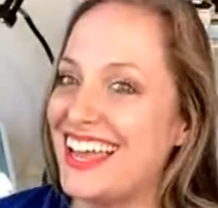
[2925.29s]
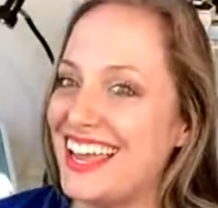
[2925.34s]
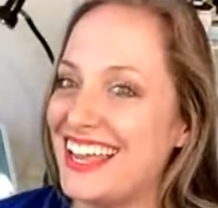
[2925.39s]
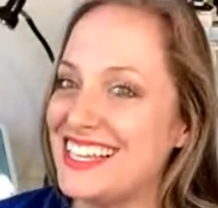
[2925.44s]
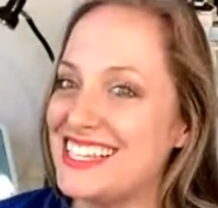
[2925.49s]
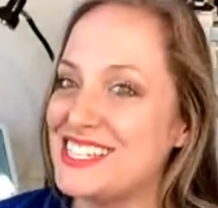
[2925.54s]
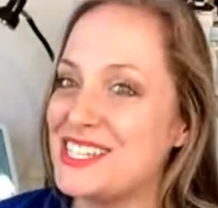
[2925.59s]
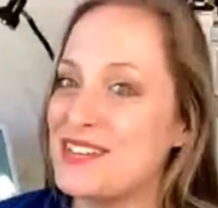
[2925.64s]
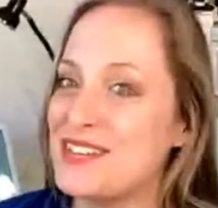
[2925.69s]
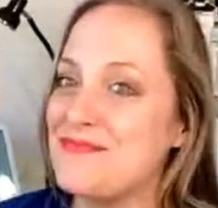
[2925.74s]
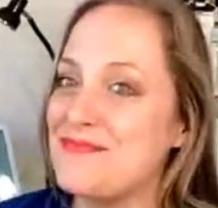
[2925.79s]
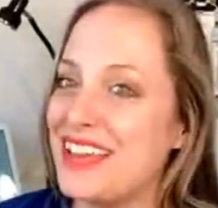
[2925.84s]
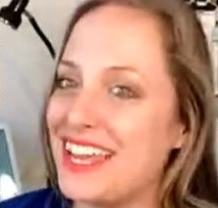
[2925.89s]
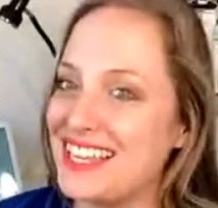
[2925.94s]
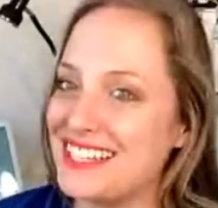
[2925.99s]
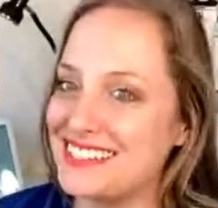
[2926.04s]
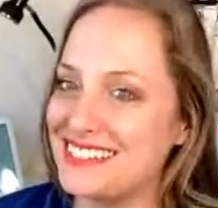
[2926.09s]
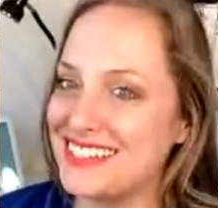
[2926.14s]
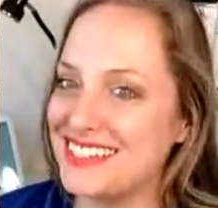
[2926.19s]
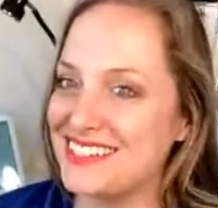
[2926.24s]
It's
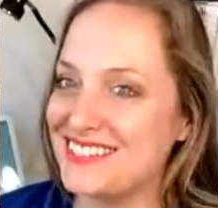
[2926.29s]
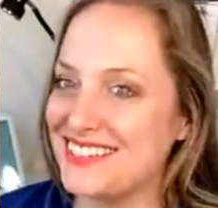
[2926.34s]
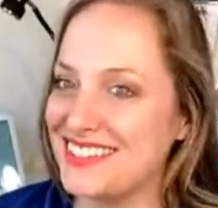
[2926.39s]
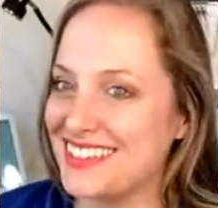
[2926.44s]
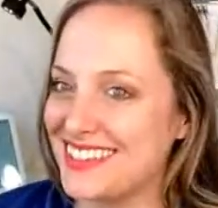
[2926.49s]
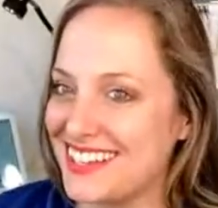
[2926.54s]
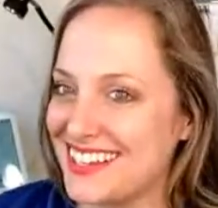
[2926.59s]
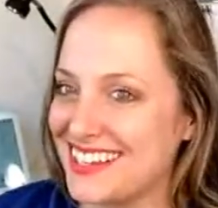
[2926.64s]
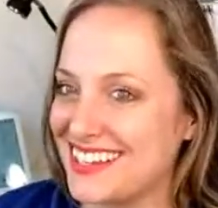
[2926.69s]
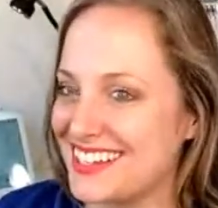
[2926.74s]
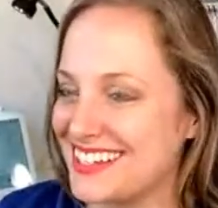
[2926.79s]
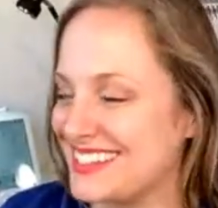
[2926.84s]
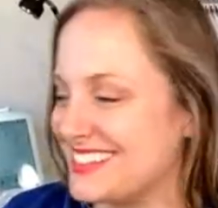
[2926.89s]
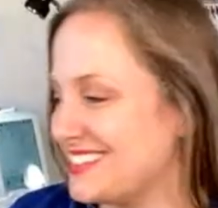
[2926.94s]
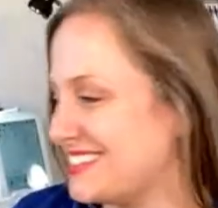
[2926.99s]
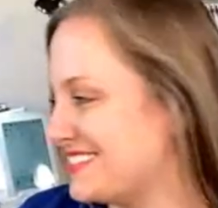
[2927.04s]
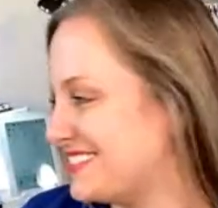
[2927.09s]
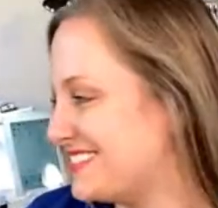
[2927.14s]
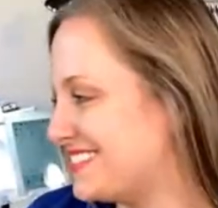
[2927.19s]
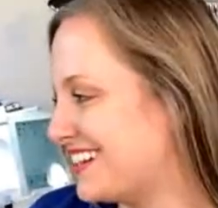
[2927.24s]
amazing what they can
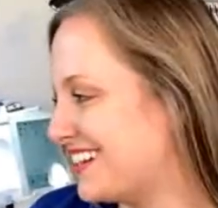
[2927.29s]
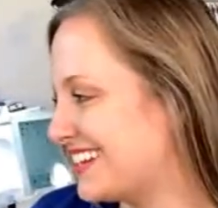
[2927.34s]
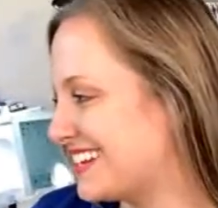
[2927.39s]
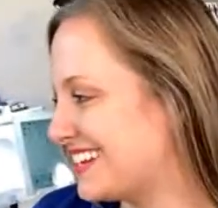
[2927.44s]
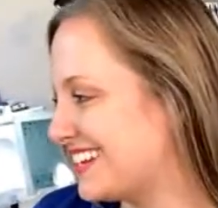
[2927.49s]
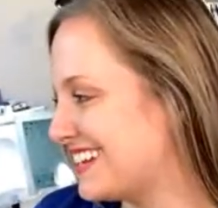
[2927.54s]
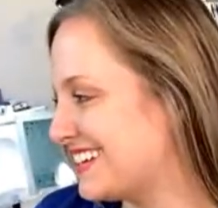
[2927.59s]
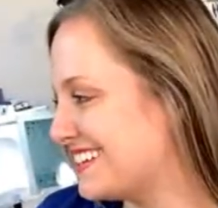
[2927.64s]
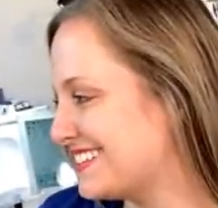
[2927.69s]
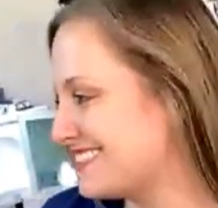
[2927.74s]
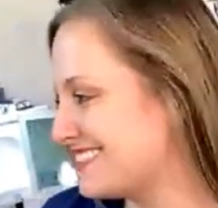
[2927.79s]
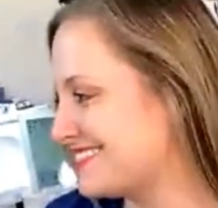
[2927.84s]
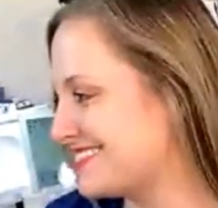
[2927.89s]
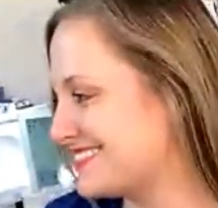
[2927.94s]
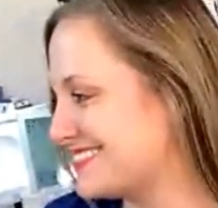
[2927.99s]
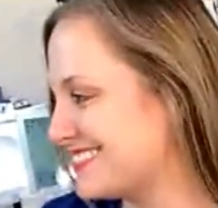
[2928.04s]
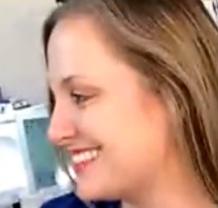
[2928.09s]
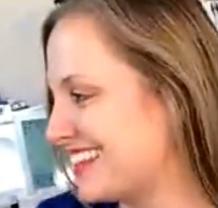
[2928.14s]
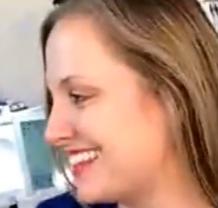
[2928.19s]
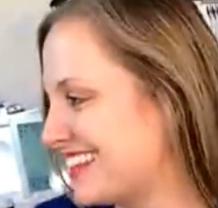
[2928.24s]
do, Tanya.
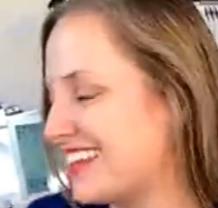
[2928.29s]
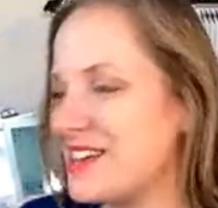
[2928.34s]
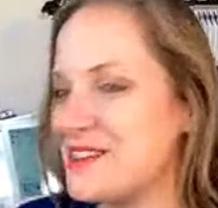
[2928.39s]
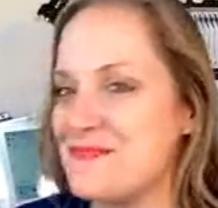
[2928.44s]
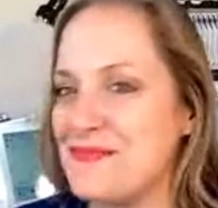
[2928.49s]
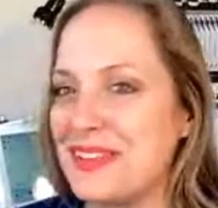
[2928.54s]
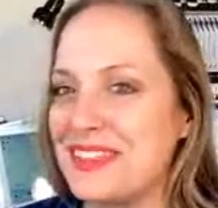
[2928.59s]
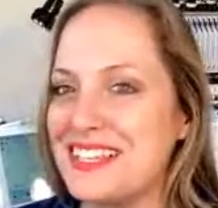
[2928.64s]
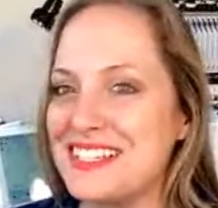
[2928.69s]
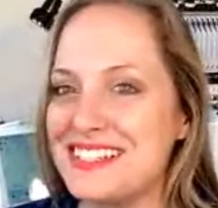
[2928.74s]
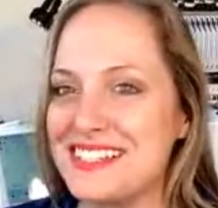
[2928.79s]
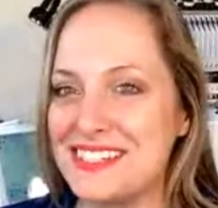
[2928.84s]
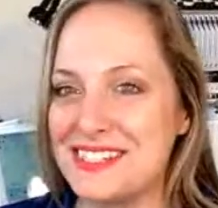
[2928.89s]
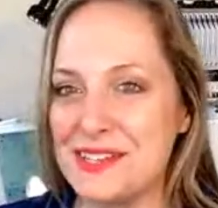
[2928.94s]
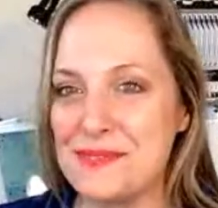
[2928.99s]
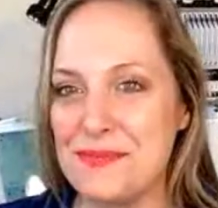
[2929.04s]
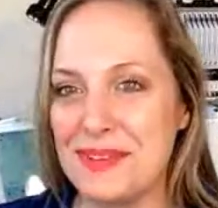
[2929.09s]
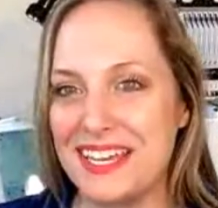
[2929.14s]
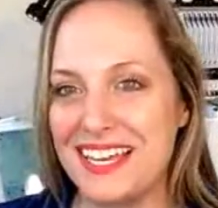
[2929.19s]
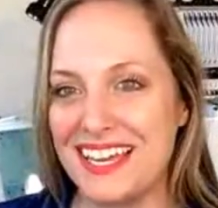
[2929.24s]
But this
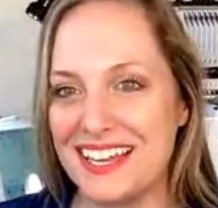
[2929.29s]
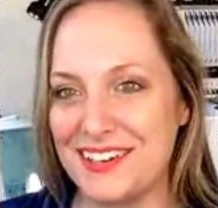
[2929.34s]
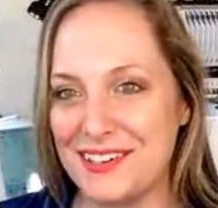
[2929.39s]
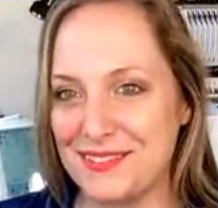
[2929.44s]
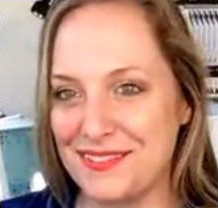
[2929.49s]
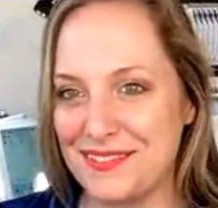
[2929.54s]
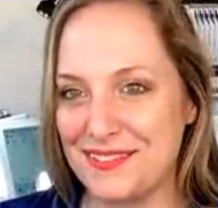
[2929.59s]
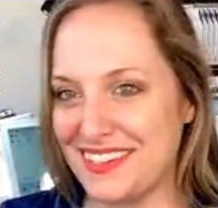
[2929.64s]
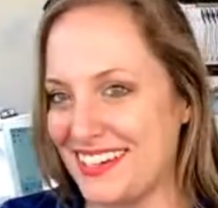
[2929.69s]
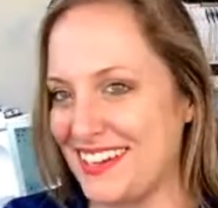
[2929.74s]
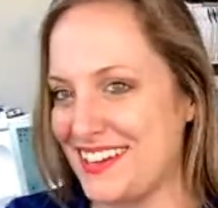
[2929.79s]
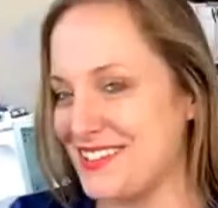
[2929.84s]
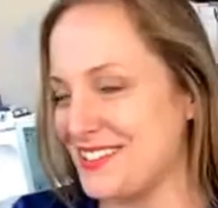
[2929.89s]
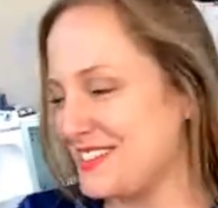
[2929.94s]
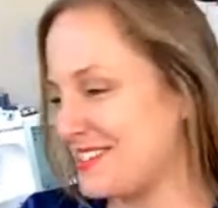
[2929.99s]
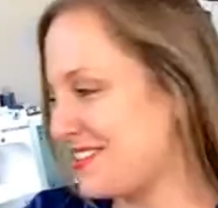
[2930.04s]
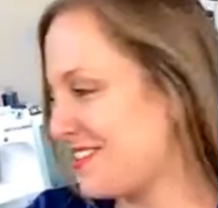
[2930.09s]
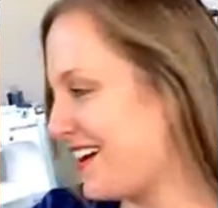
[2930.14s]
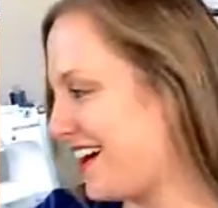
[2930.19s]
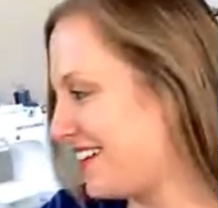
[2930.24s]
is a beginner video,
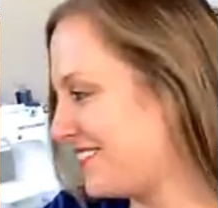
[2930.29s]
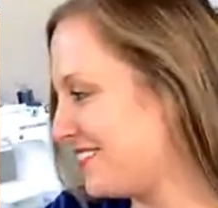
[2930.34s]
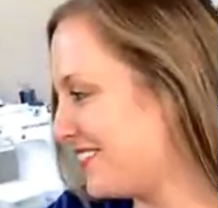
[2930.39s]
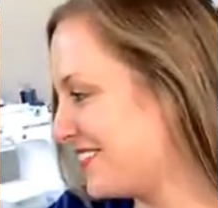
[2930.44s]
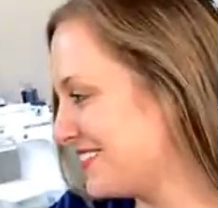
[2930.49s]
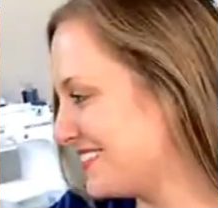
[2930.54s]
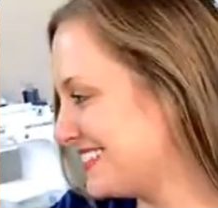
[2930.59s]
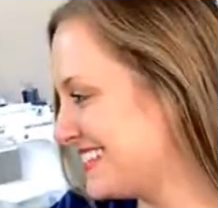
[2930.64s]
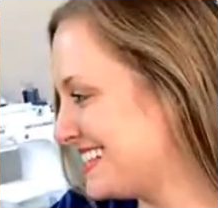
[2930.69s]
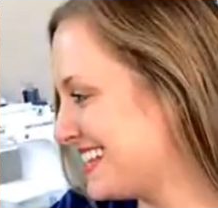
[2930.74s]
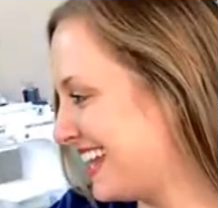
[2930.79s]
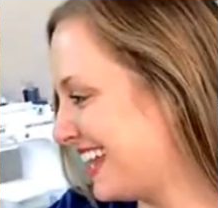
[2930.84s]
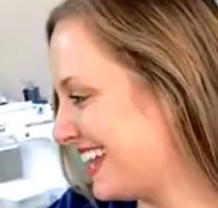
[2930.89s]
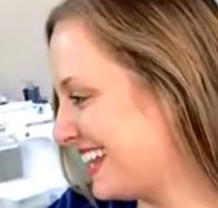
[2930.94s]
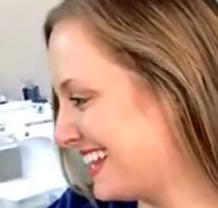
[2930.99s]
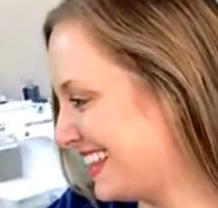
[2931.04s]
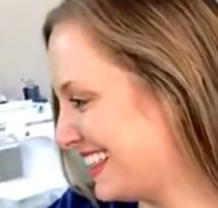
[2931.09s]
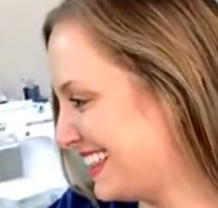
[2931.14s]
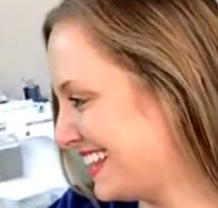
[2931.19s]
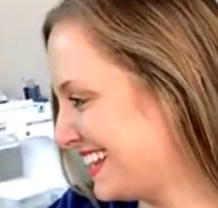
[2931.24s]
so I won't say
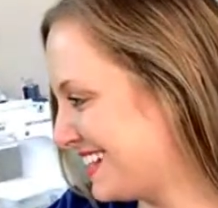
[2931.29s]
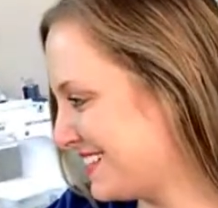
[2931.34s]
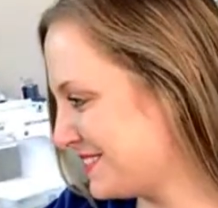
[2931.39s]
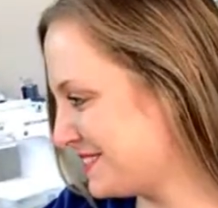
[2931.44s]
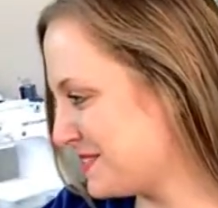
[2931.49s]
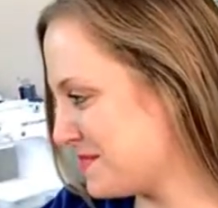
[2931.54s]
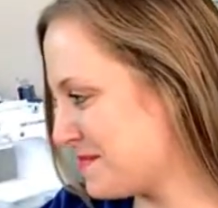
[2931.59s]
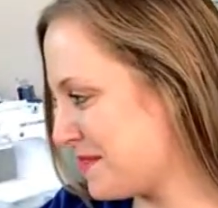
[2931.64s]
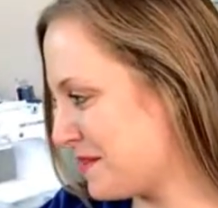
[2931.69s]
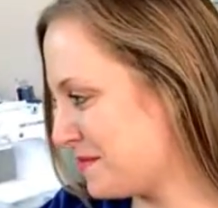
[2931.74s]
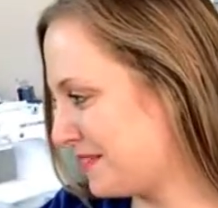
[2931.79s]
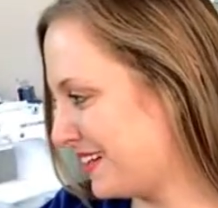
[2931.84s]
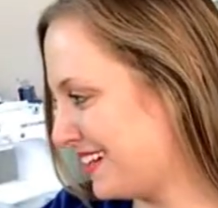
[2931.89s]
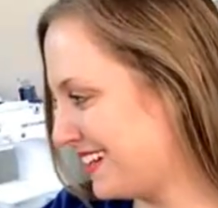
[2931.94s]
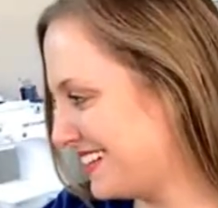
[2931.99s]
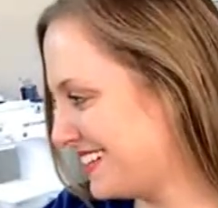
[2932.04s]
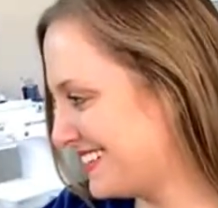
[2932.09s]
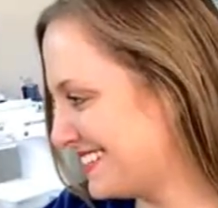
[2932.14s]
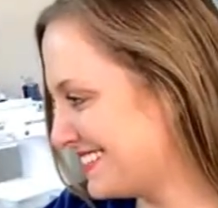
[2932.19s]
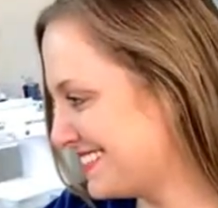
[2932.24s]
anything else about
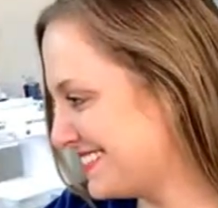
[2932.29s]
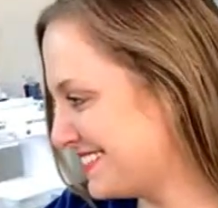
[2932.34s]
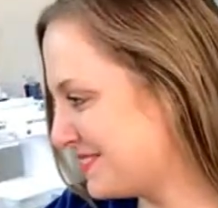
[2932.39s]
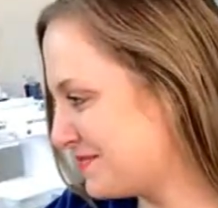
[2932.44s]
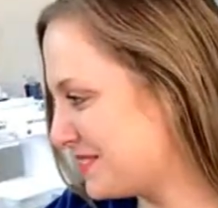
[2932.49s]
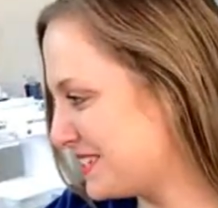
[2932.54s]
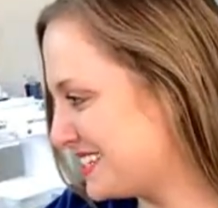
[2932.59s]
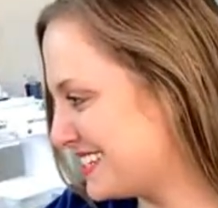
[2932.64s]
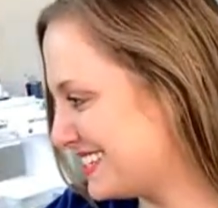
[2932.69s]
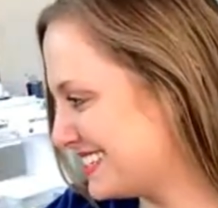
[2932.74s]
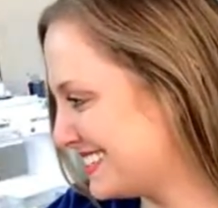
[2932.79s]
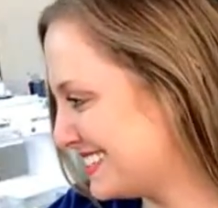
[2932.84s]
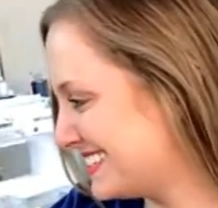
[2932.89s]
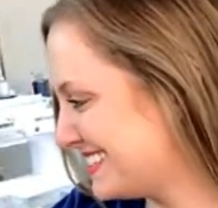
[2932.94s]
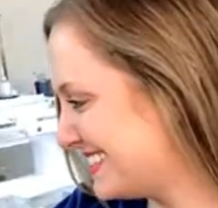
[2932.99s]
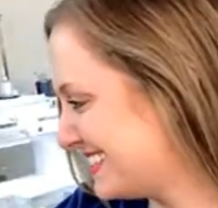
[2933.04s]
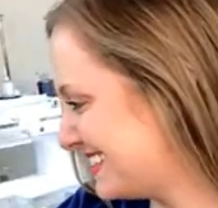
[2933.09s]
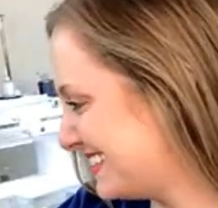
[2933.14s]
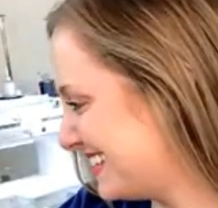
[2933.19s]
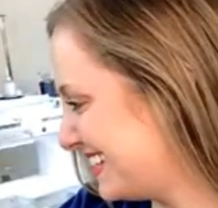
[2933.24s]
my machines
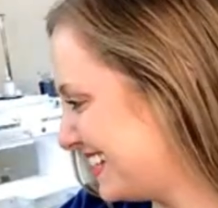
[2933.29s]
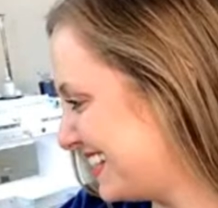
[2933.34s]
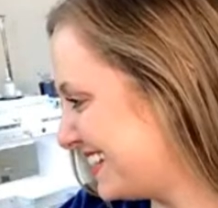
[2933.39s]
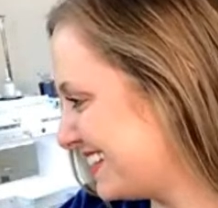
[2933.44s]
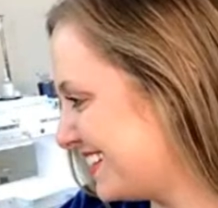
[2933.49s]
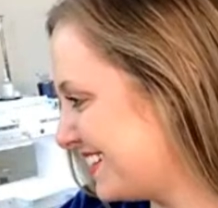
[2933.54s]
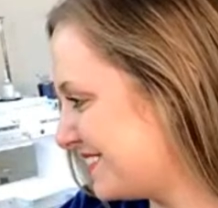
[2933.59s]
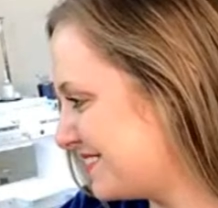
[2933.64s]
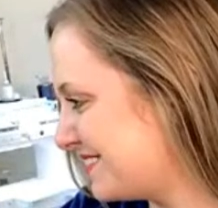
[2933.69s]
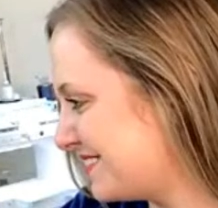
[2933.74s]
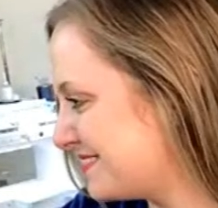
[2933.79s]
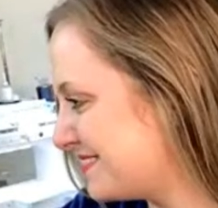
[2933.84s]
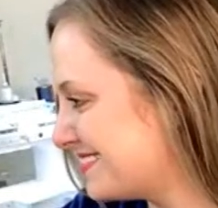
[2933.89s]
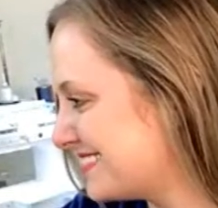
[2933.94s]
that I love.